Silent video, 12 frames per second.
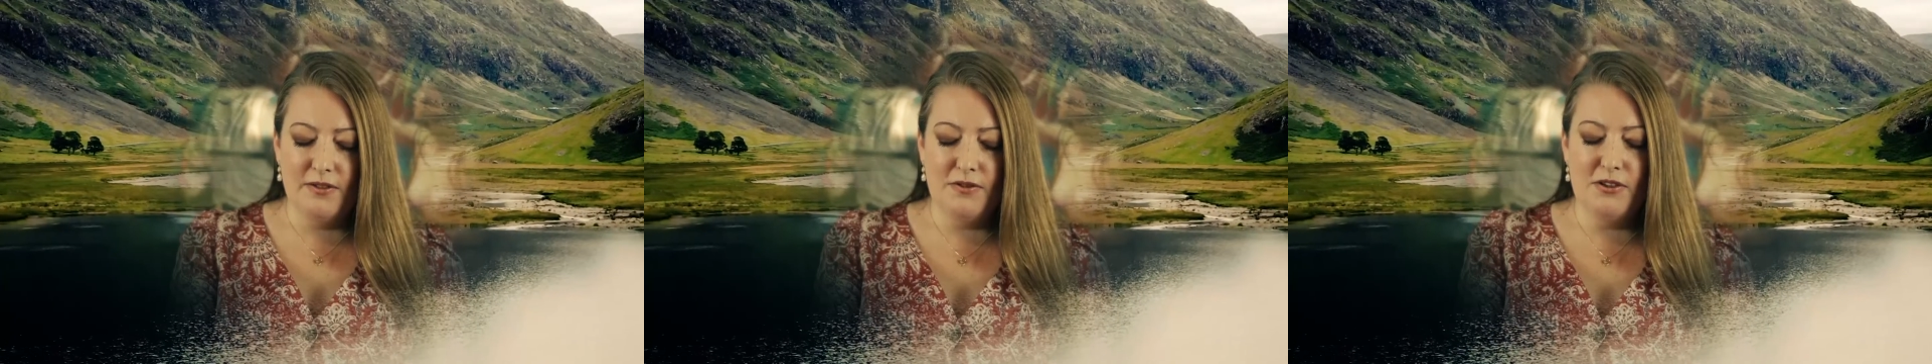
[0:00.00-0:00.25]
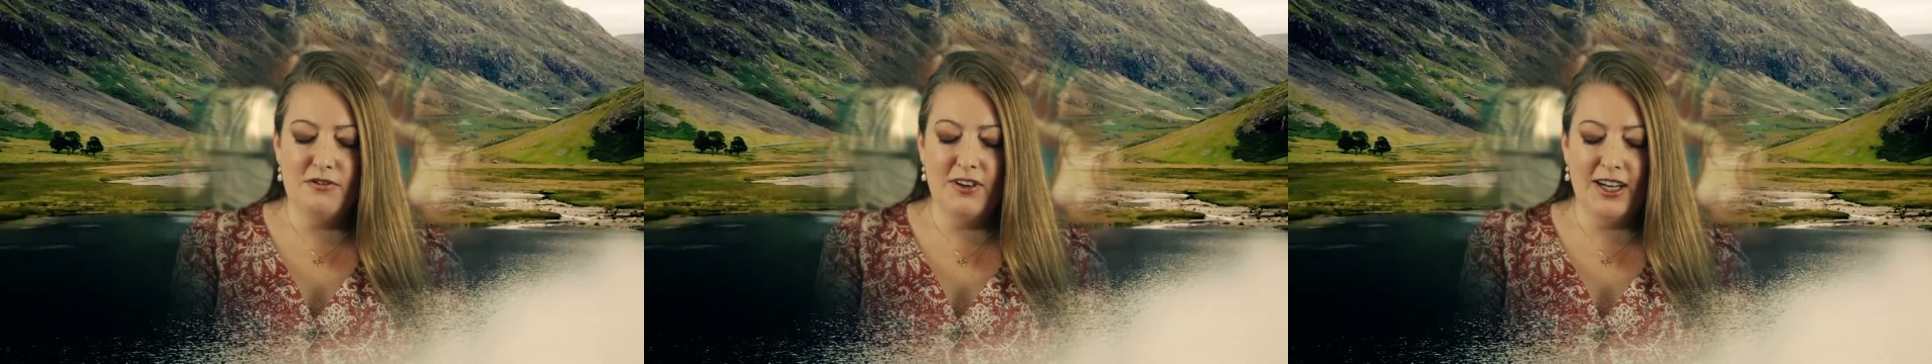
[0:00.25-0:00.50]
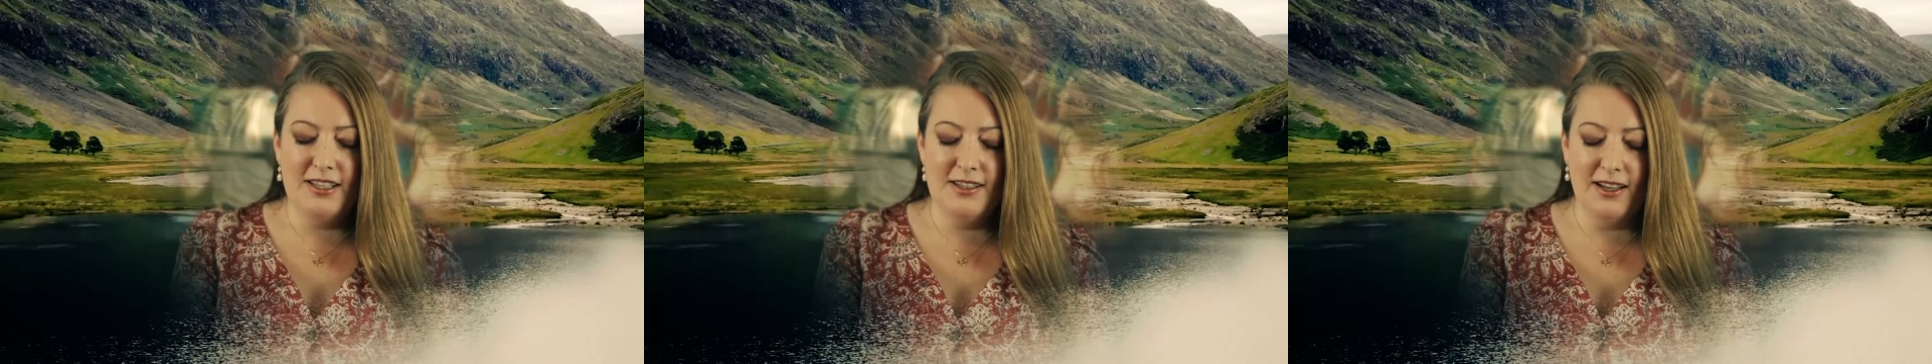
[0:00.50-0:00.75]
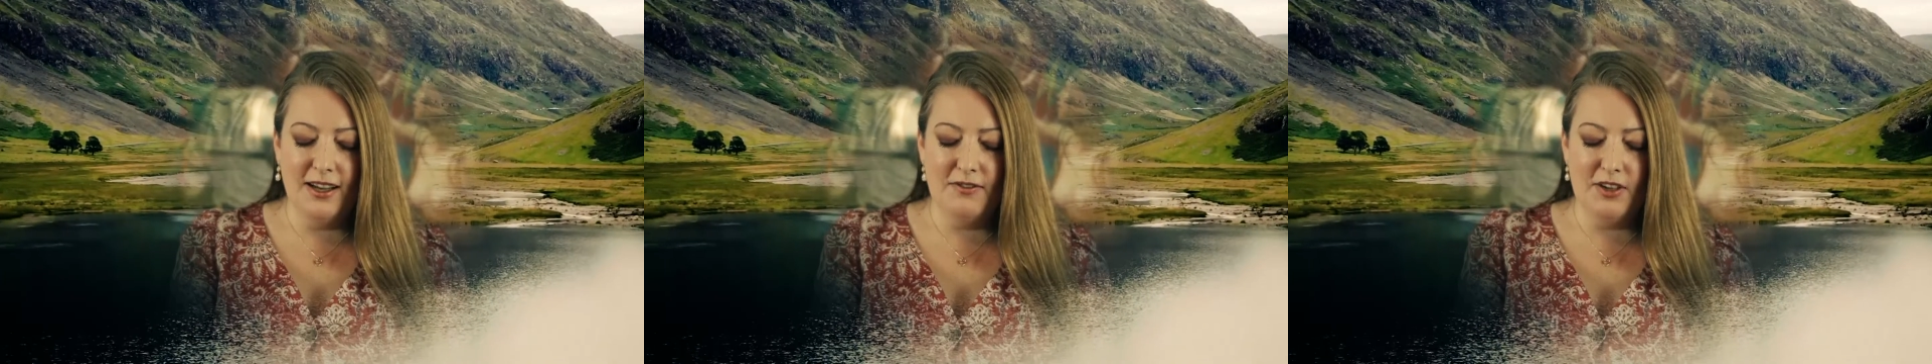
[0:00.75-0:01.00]
for
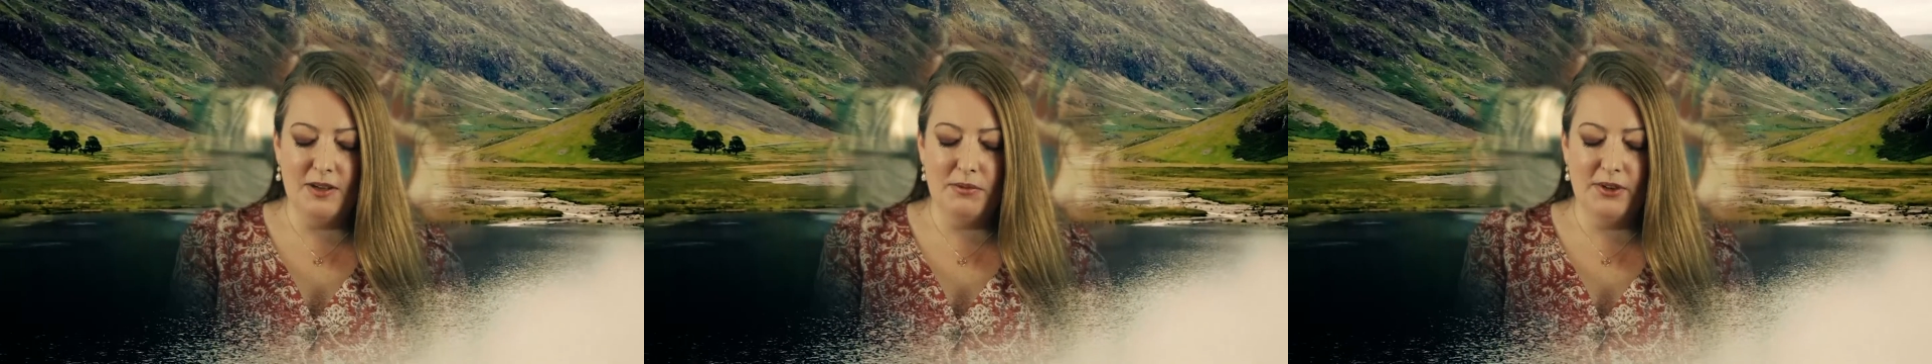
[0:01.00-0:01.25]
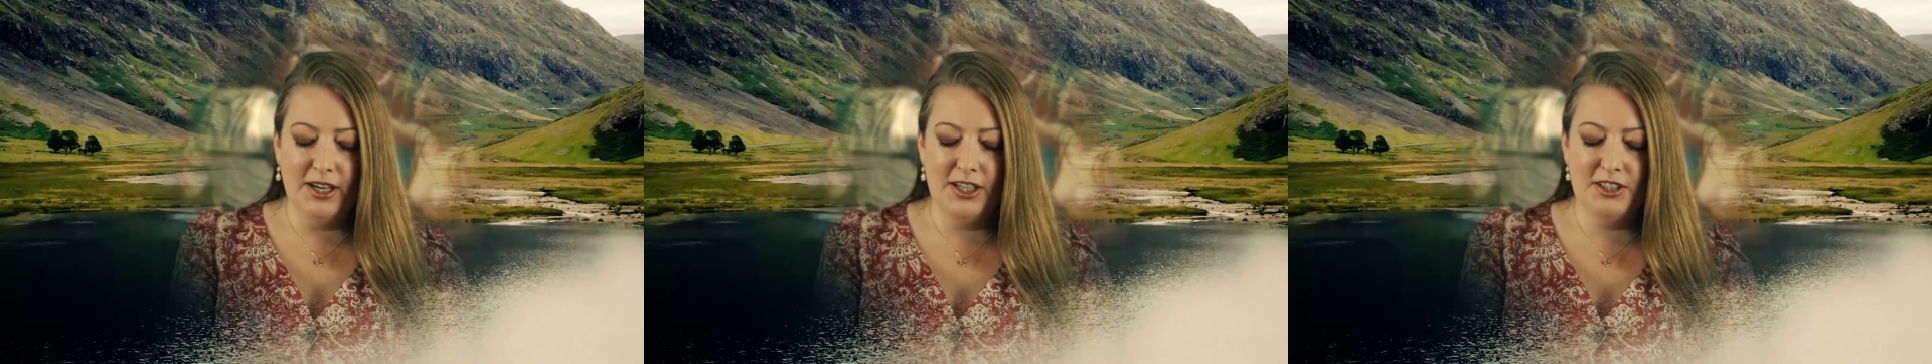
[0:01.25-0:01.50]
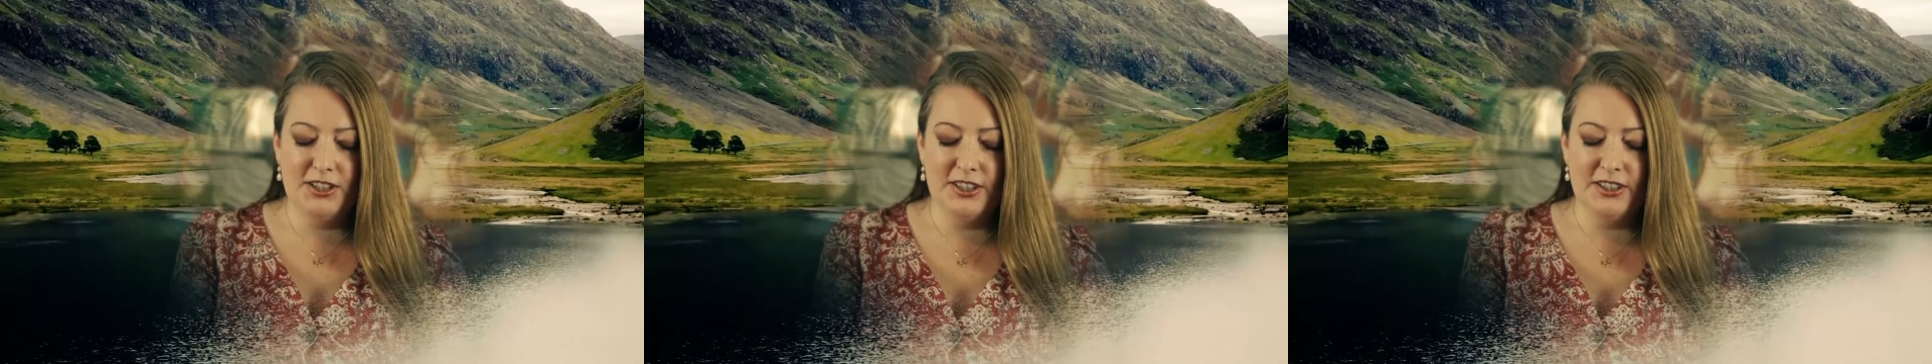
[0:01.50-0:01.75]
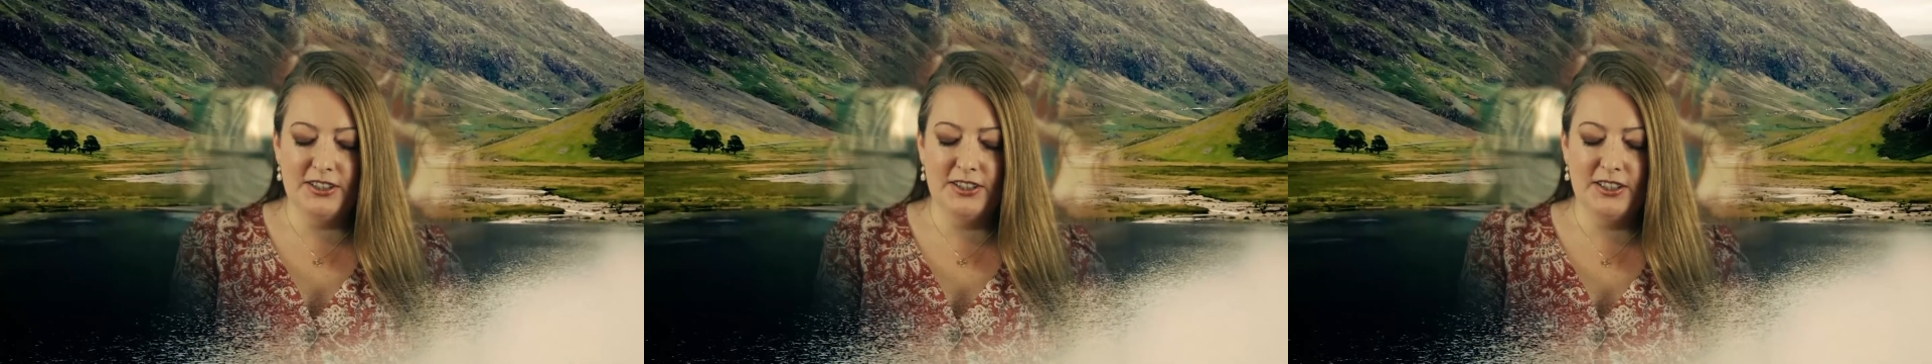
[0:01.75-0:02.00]
raising our
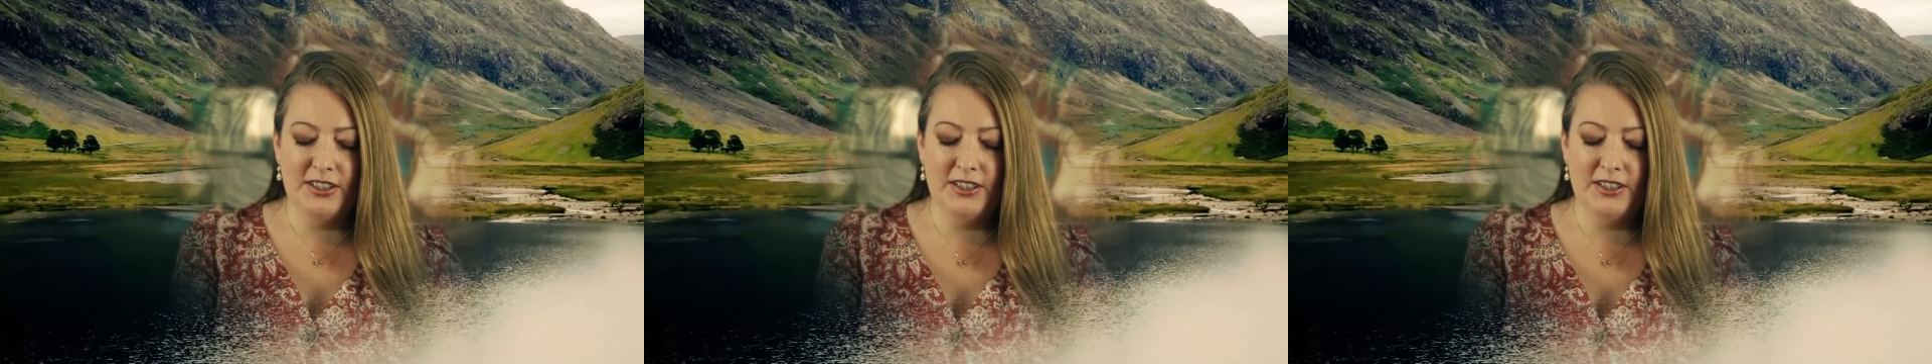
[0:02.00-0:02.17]
vibration